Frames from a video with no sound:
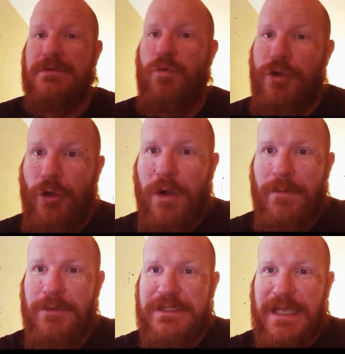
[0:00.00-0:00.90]
We're
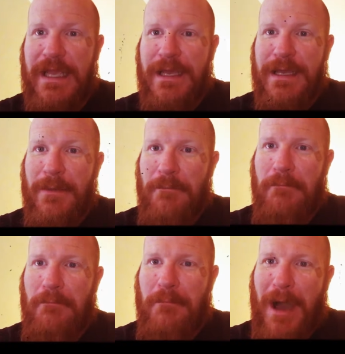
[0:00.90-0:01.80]
normal, see?
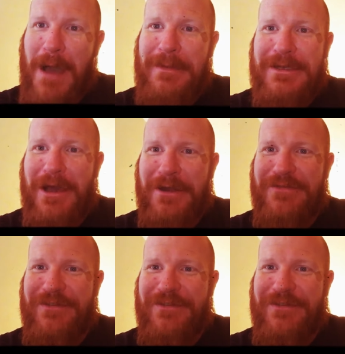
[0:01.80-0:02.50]
Mom and daughter